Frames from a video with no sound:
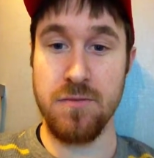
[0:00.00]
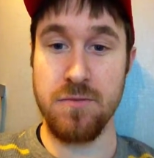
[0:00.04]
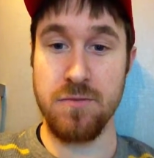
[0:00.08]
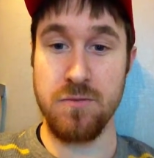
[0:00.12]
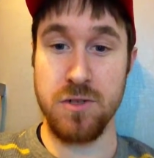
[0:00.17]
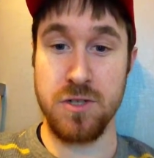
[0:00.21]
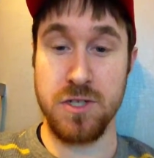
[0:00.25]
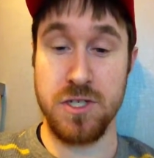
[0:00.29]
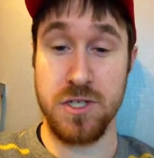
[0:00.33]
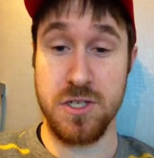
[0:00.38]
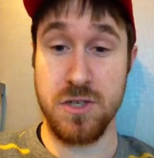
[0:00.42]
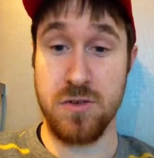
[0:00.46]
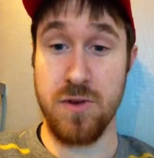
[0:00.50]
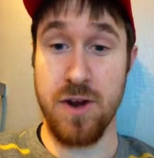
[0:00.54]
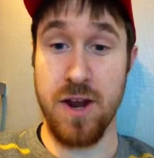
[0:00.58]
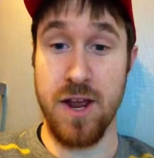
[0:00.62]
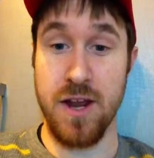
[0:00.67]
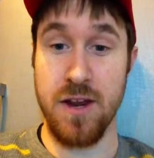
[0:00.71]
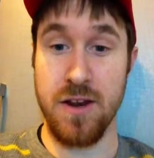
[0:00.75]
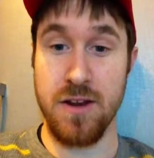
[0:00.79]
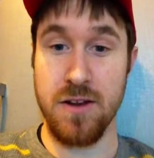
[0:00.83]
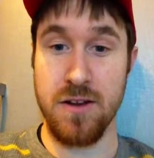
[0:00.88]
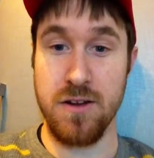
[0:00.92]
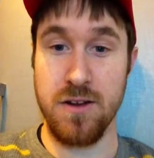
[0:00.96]
which is
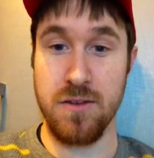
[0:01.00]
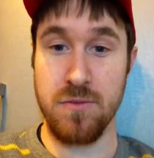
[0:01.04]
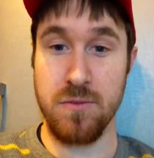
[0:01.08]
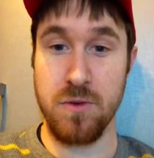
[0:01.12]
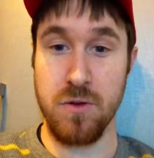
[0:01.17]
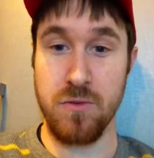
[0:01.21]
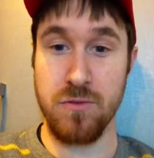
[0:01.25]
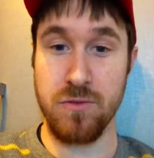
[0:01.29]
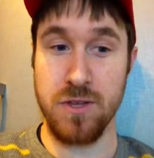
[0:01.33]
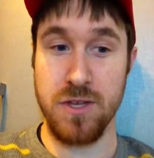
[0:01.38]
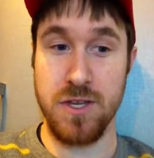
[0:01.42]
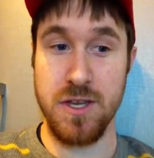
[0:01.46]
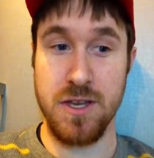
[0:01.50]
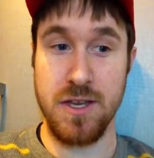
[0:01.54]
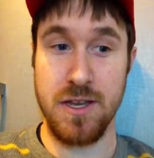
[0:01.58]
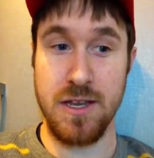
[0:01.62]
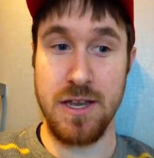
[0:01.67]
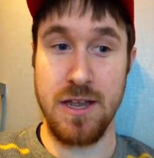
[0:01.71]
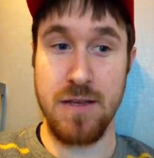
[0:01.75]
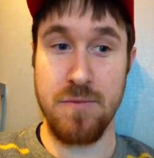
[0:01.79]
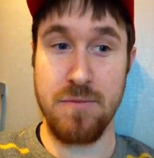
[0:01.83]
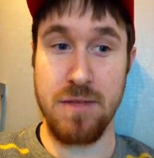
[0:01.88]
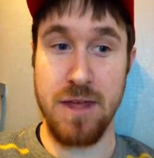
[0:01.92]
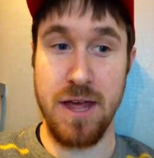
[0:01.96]
great. Hopefully he can
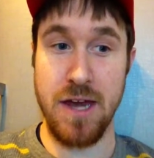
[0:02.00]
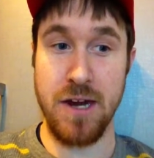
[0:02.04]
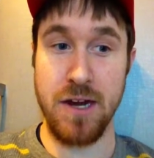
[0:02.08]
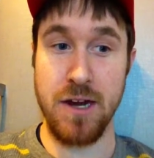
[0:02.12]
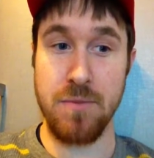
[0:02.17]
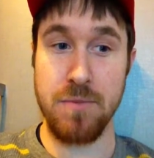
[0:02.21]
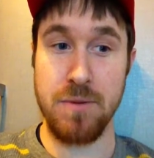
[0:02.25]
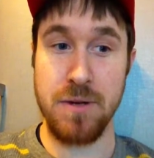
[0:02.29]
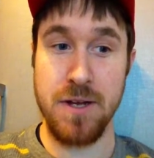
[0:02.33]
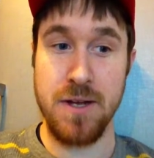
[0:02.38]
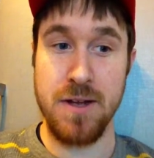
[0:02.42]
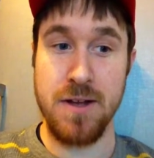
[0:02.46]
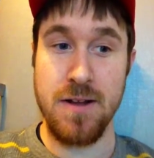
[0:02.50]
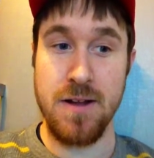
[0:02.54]
keep that up.